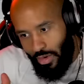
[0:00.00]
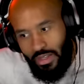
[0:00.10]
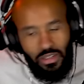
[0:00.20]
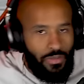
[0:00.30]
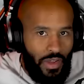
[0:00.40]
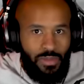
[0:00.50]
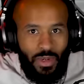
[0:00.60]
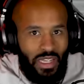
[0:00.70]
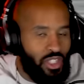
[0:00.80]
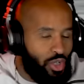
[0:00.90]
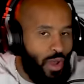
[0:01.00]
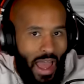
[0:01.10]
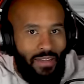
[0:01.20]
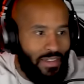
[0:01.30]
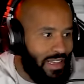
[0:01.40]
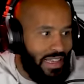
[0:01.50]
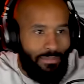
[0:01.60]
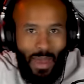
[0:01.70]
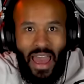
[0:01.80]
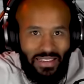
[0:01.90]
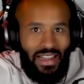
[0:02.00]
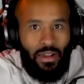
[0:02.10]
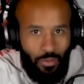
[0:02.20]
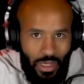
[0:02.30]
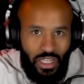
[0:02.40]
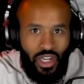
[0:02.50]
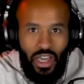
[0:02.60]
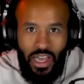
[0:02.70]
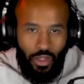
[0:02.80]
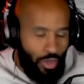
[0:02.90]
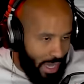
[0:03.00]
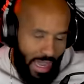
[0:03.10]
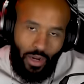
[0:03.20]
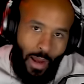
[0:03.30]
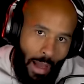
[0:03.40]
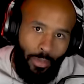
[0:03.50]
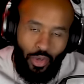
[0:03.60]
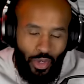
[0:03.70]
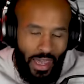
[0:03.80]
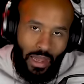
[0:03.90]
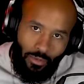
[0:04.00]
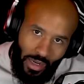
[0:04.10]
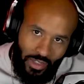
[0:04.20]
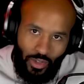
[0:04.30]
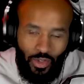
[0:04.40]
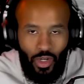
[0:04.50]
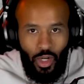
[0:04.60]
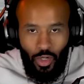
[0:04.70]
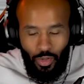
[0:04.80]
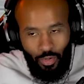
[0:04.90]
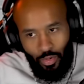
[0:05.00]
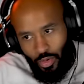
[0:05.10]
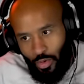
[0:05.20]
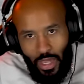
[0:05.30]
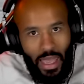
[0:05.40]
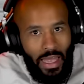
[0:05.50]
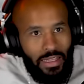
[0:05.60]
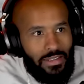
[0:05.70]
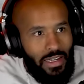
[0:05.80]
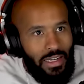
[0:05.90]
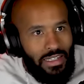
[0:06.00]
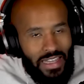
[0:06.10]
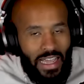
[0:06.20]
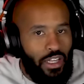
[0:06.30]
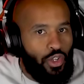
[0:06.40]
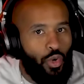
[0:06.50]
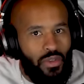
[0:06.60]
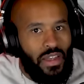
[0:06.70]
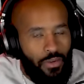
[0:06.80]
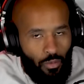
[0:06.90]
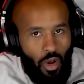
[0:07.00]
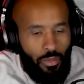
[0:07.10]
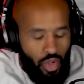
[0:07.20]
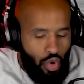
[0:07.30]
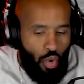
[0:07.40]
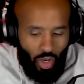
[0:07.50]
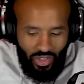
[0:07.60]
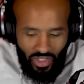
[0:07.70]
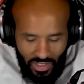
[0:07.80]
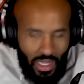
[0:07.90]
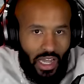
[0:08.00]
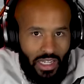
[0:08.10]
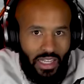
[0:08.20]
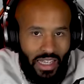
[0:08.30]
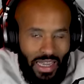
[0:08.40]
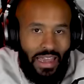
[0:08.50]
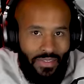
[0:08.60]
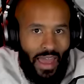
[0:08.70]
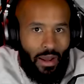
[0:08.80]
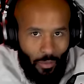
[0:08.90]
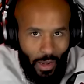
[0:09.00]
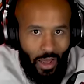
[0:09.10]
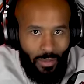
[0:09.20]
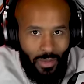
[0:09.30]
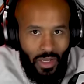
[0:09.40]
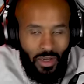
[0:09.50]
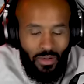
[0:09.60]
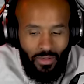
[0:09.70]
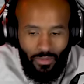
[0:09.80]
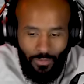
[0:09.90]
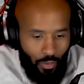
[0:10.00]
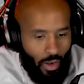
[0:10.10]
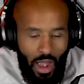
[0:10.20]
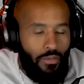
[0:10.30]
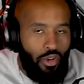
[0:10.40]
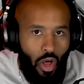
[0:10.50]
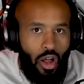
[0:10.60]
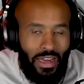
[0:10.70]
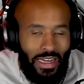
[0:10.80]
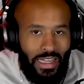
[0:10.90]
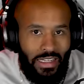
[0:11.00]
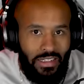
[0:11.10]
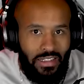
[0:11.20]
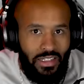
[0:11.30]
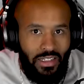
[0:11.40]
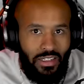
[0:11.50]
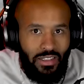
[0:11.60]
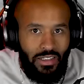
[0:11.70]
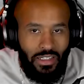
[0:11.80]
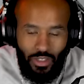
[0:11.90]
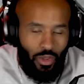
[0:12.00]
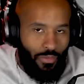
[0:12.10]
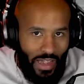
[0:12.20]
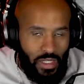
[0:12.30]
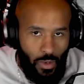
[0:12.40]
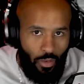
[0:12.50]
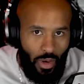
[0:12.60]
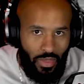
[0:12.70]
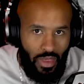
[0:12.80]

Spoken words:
a disadvantage because you have to get past that reach. You can't grapple, you can't wrestle, you can't take it to a different realm. You are stuck in that realm for however long it is until the fight's over with.